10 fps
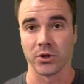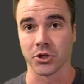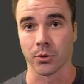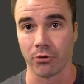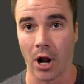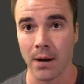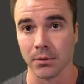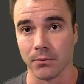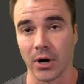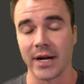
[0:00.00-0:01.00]
What's your
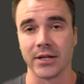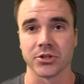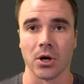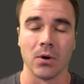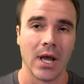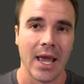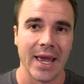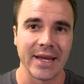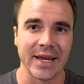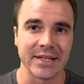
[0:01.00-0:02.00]
problem, right? And so
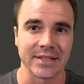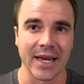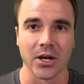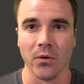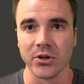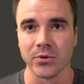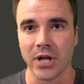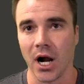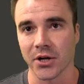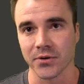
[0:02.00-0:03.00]
it's like going to a
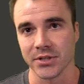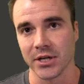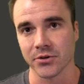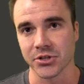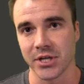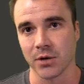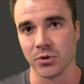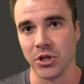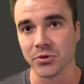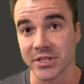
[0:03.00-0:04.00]
doctor and saying you're sick
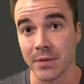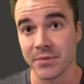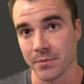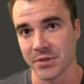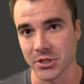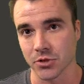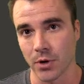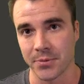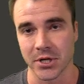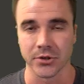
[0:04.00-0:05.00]
with no symptoms
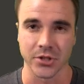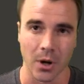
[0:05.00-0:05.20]
description.